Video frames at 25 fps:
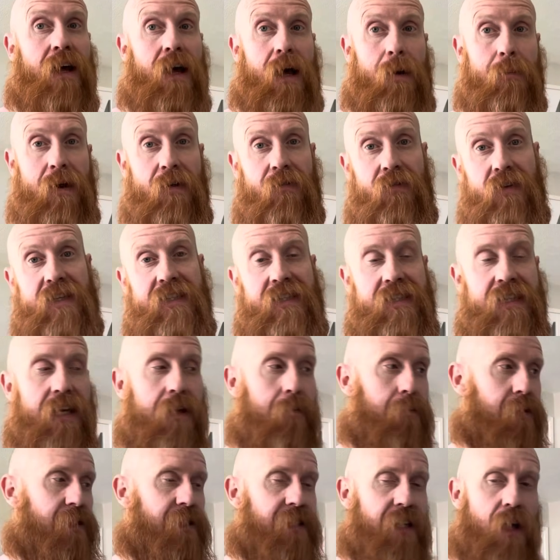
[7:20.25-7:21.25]
I'm having to say
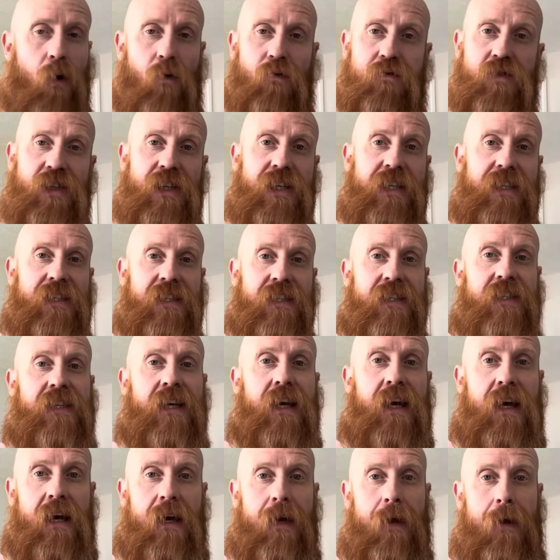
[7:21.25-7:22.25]
to myself,
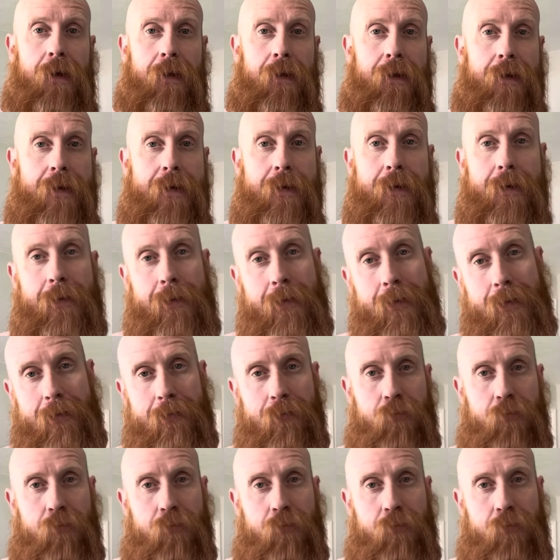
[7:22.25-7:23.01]
Jesus, like